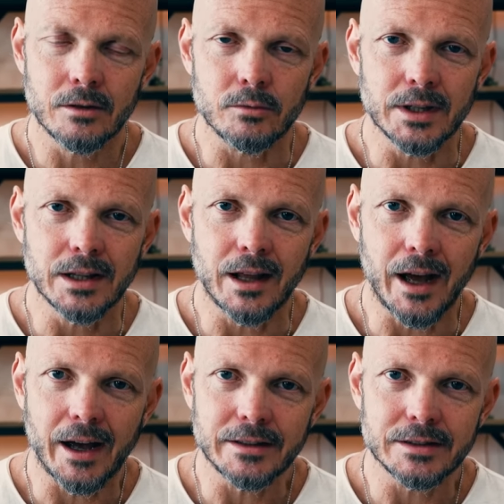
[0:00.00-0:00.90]

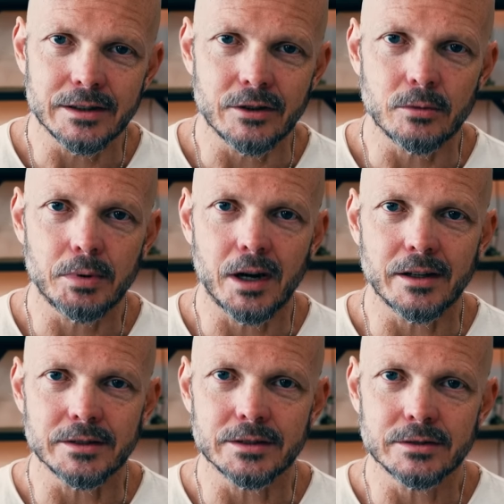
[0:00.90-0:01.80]
Relax into the
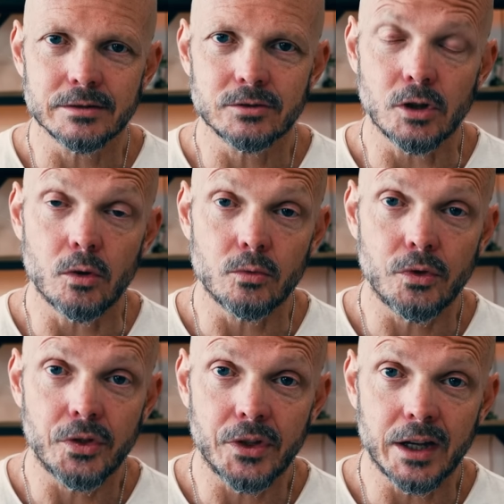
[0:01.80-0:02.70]
pauses. Don't
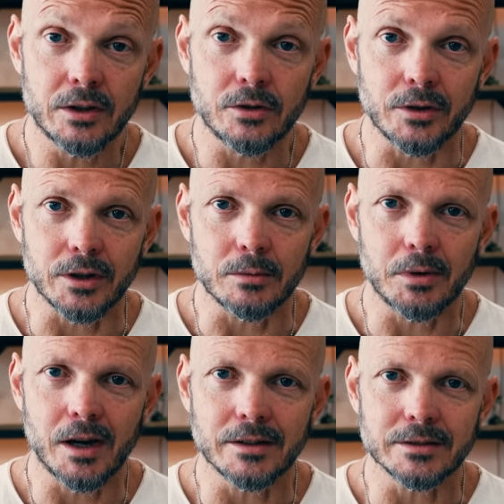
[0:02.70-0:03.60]
think during the
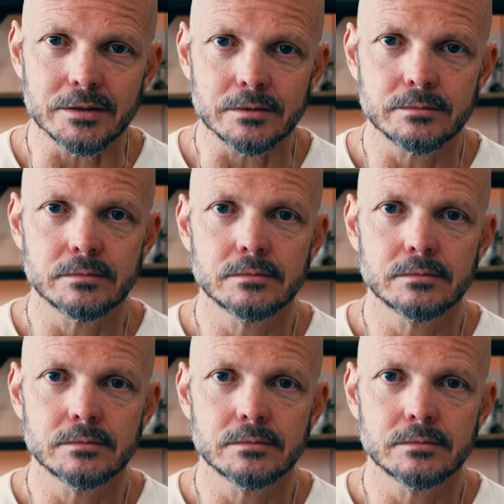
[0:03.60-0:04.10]
pauses.